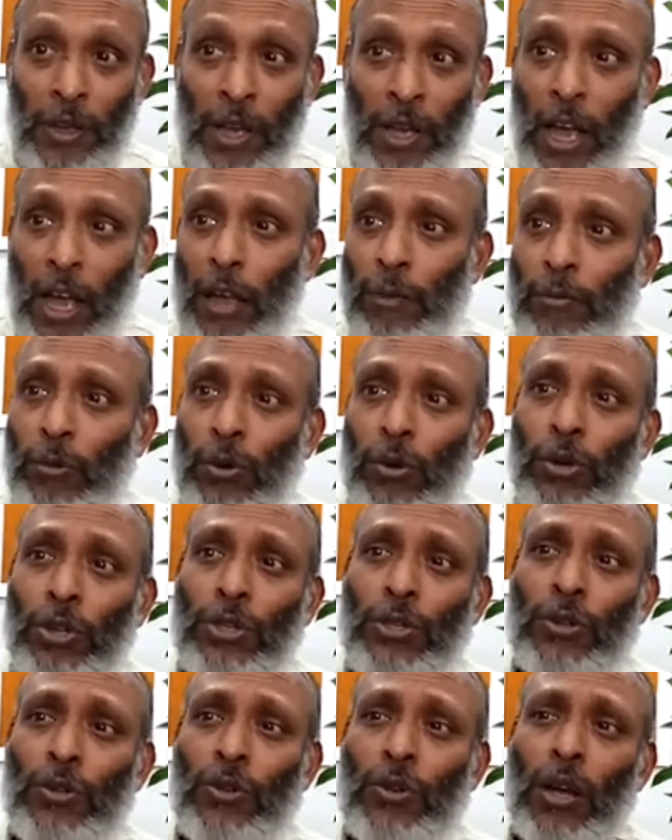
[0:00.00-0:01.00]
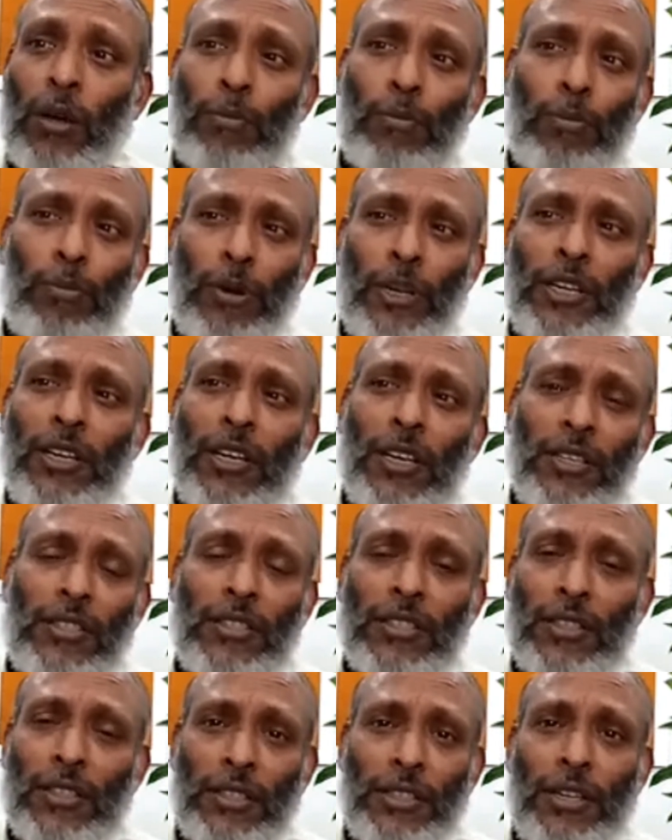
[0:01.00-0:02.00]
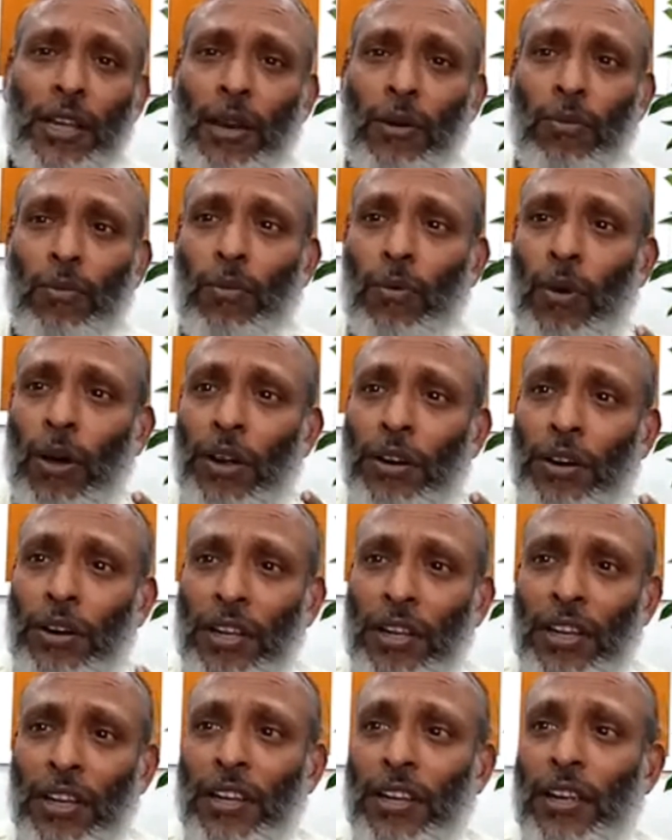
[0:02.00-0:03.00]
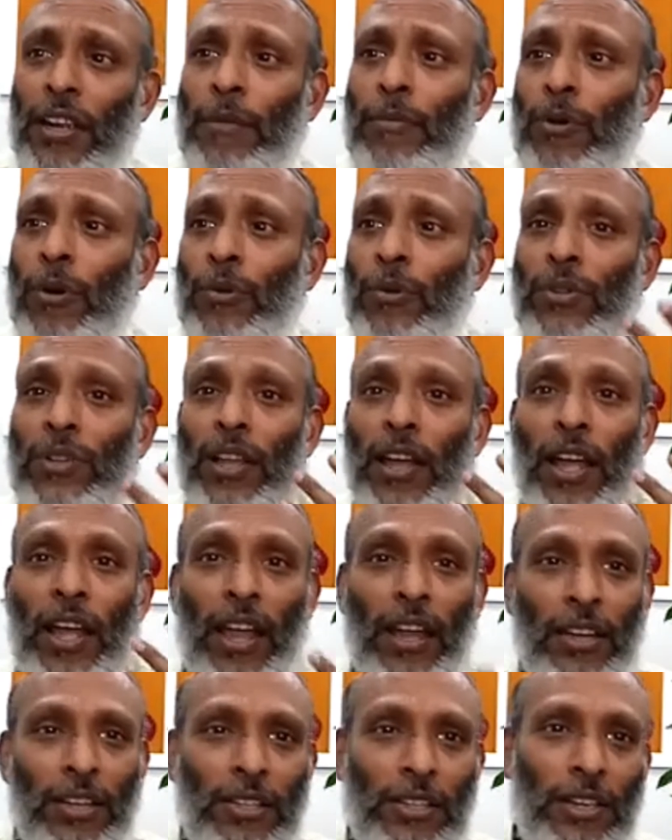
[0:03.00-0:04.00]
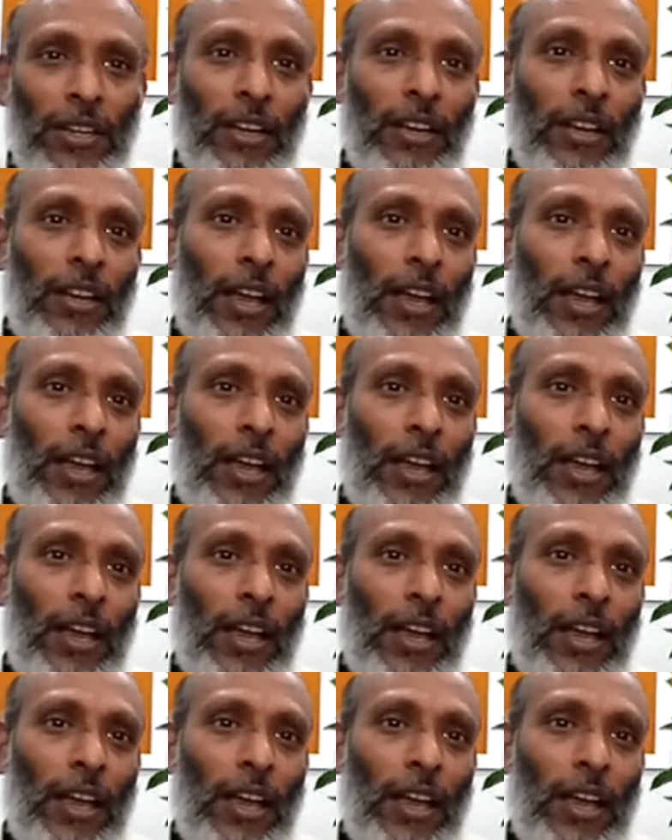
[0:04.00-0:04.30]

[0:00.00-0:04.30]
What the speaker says: I'm going to completely sit and worry about the action.